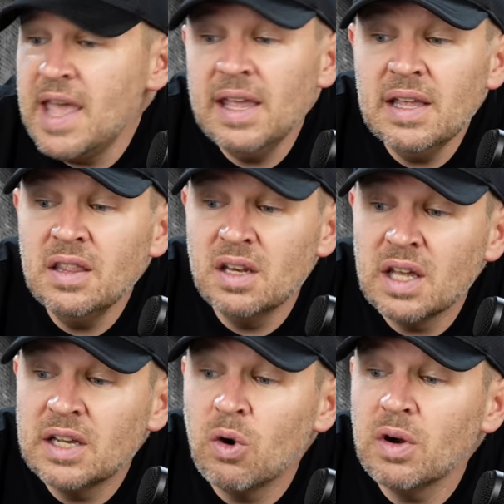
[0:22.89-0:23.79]
and the
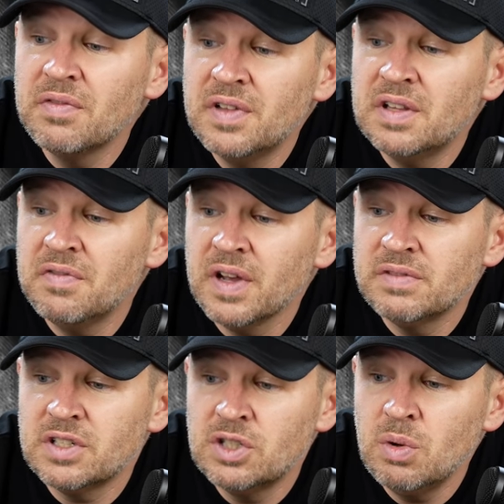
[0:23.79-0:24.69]
Nikkor 55
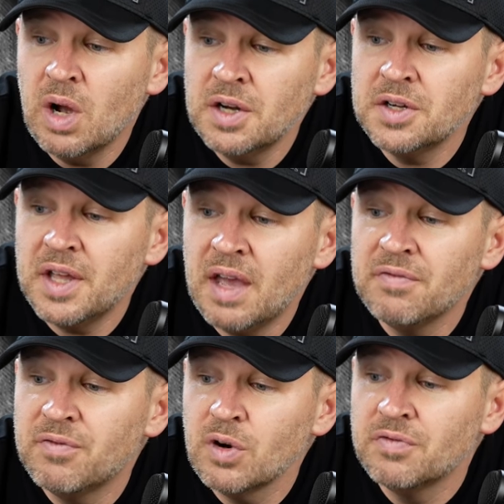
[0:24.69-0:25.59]
to 200
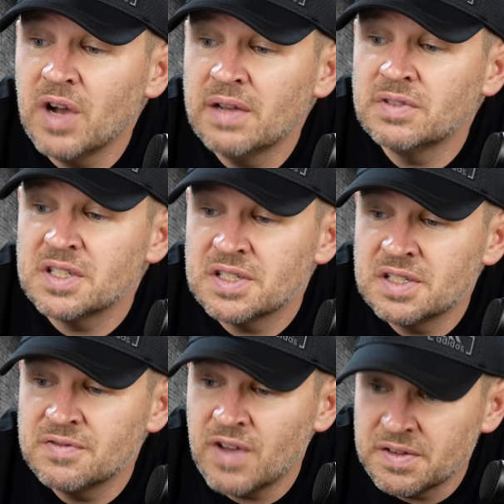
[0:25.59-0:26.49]
f4.5 to
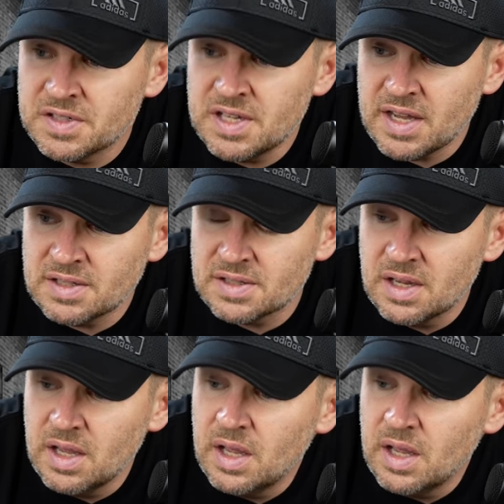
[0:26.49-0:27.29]
56